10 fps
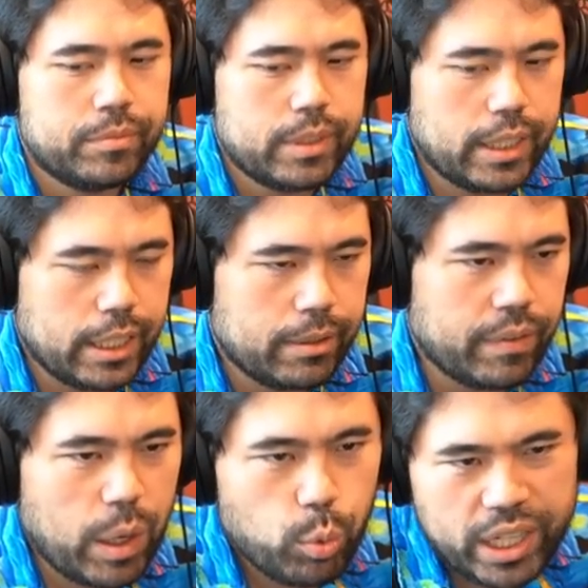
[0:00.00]
Yeah. If
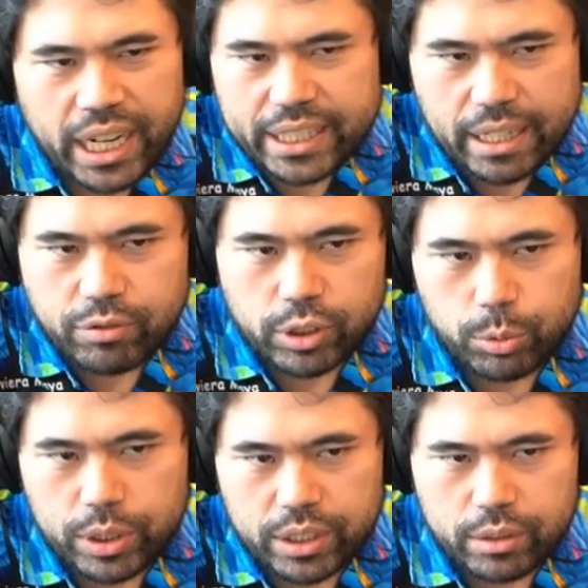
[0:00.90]
I win, I definitely
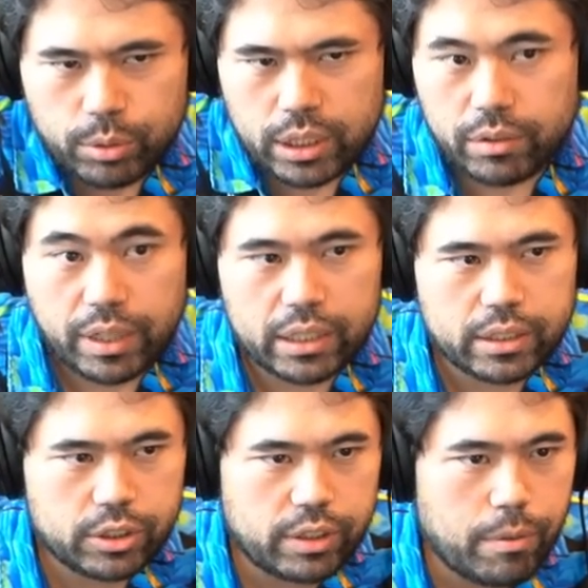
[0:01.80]
win the win the event because
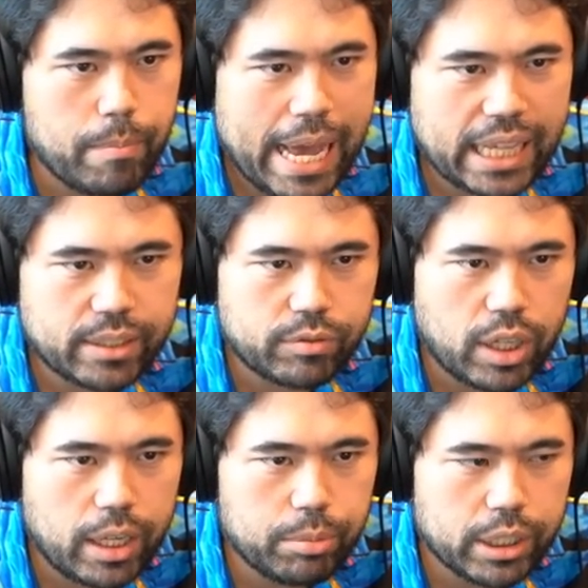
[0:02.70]
I just have a massive
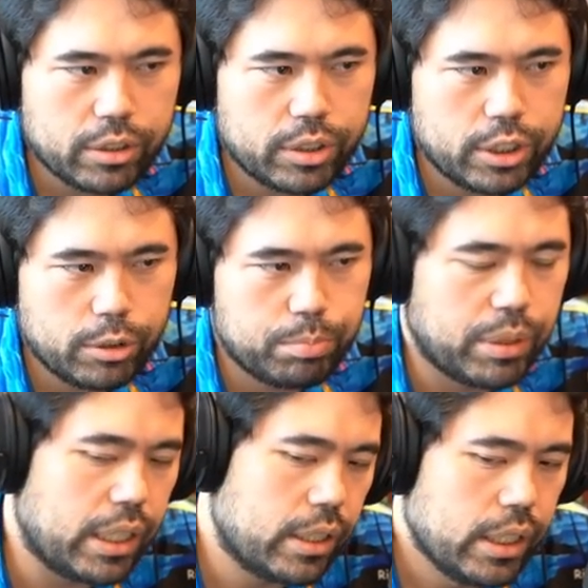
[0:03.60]
tiebreaker here.
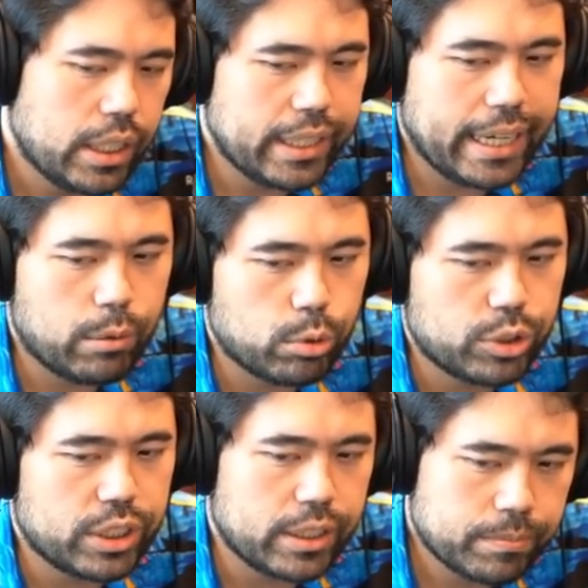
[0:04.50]
But again, we'll
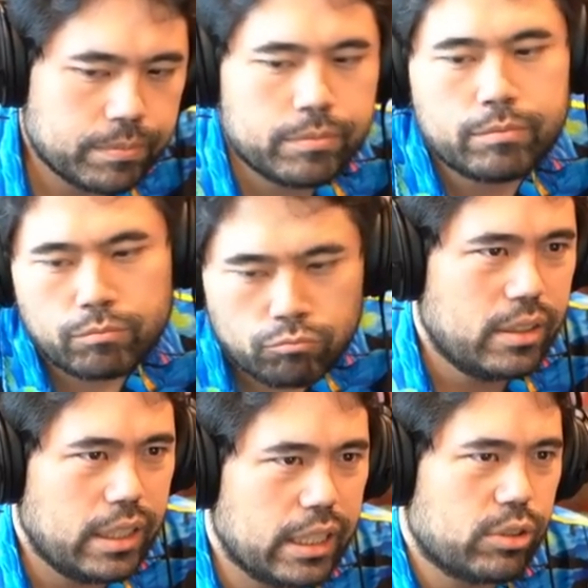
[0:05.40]
see
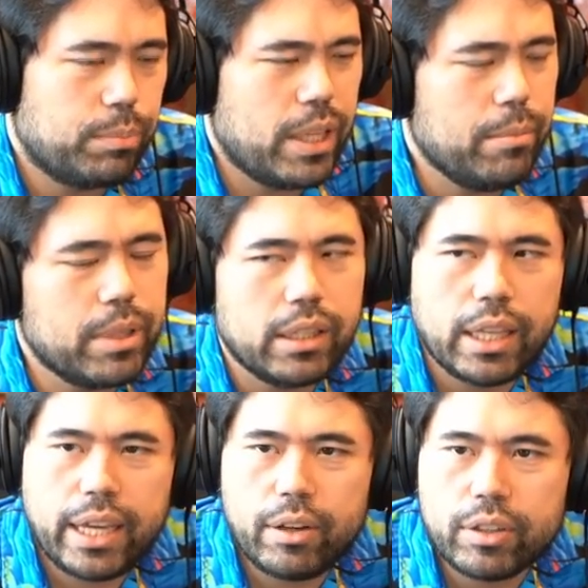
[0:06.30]
yeah so I'm playing Minh
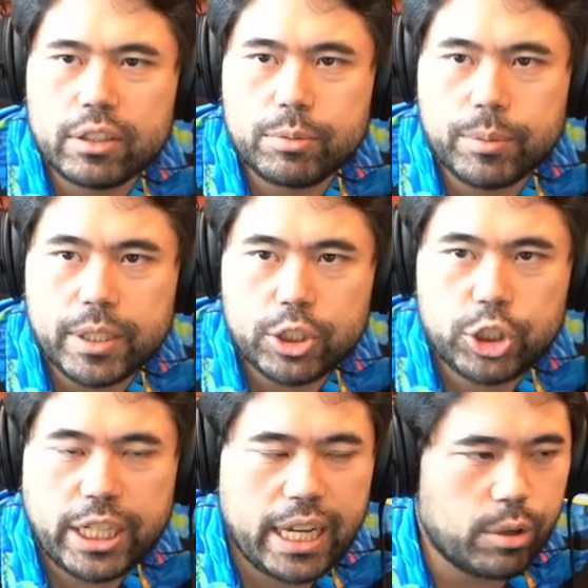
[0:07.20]
Le okay let's minimize
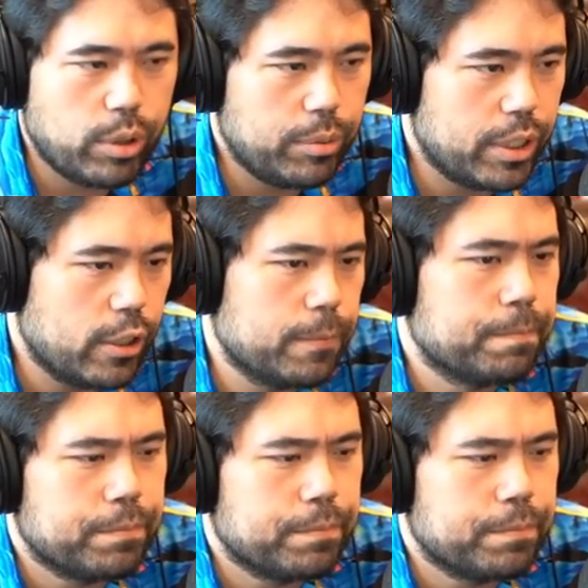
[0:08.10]
chat away we go